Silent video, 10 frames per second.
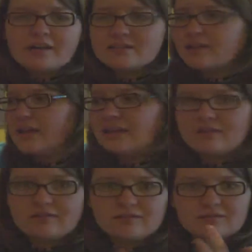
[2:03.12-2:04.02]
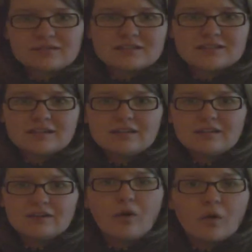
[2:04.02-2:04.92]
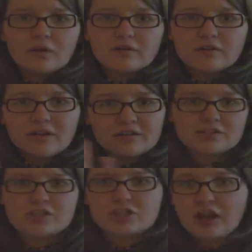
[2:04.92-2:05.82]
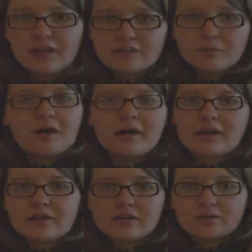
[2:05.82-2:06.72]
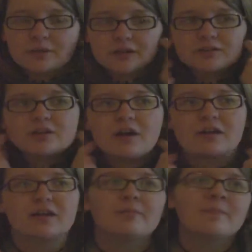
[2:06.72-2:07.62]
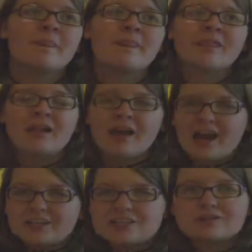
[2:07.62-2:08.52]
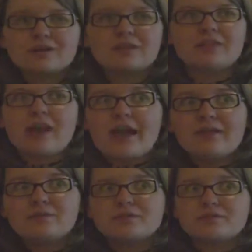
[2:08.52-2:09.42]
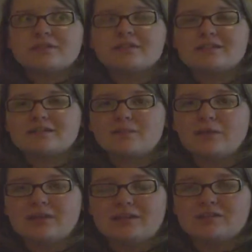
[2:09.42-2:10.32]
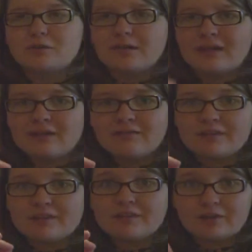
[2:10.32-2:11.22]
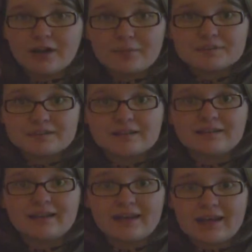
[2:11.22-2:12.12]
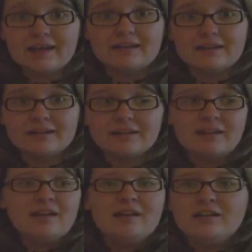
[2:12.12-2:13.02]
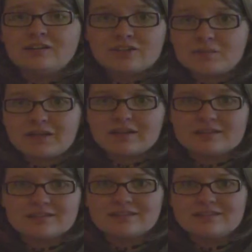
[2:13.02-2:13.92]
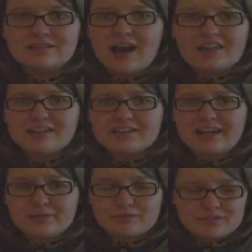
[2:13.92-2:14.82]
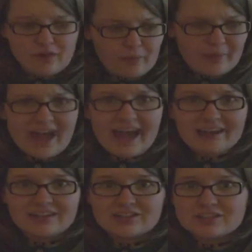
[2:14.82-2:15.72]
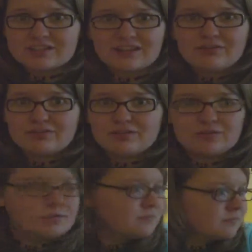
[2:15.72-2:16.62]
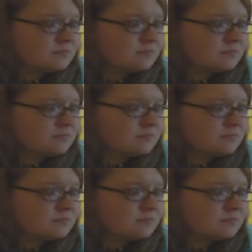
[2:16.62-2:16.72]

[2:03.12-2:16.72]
is like sitting in a corner all shunned while Harry and Hermione are talking. I just the end was really disappointing. So when I left the theater, I was thinking that I hated it just because I thought the end was so bad. It just left you